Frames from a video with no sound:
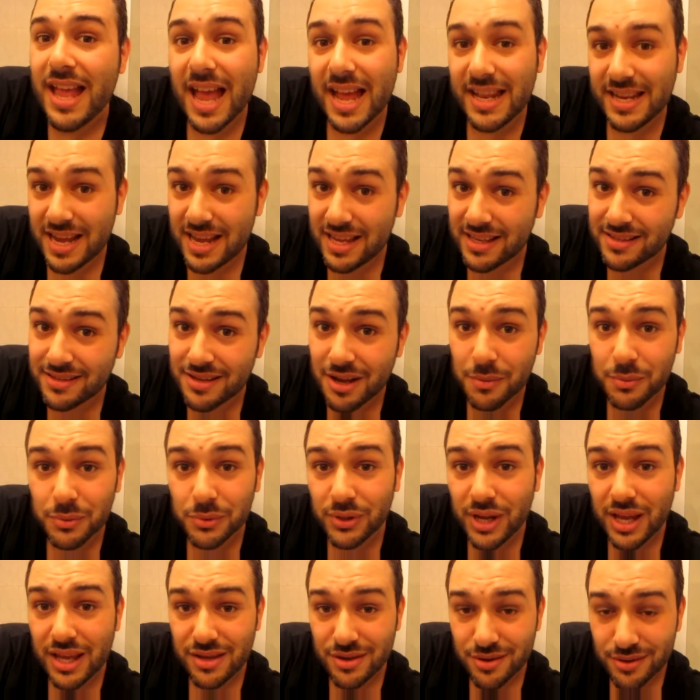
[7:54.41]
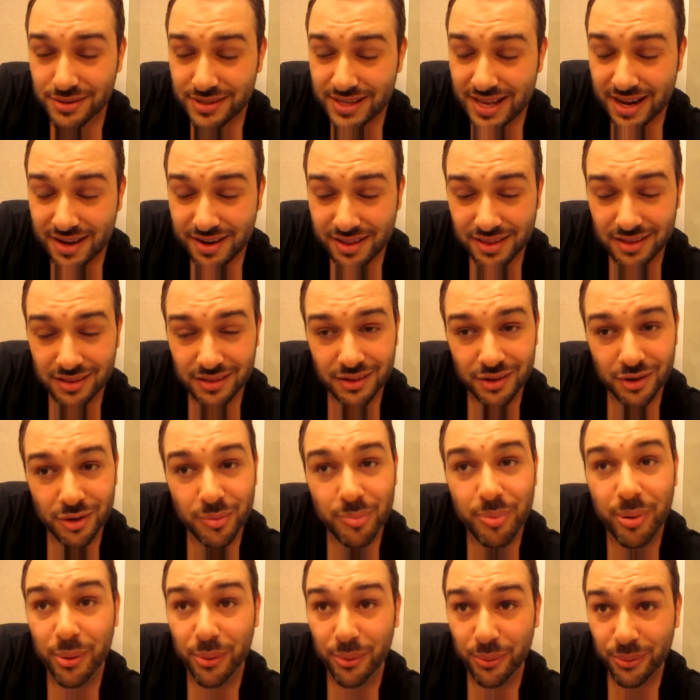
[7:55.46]
And yes, I will get use out of the little
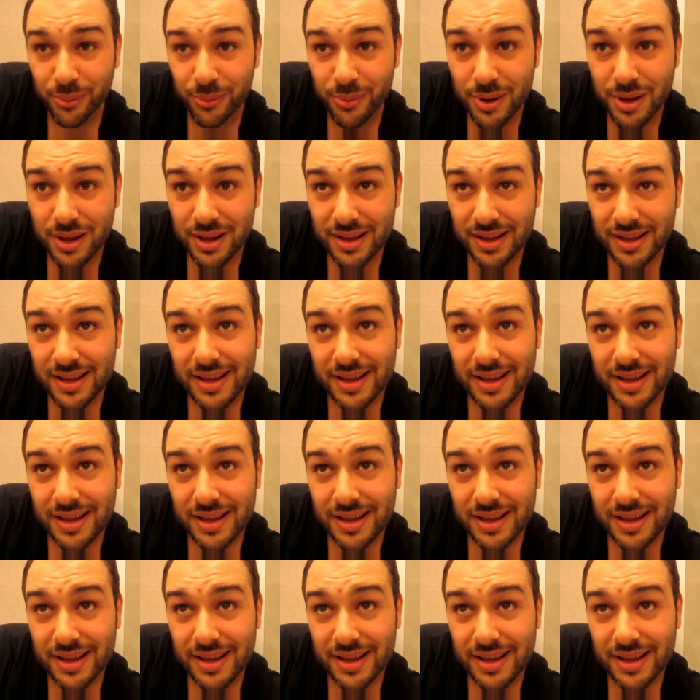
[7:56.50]
pool.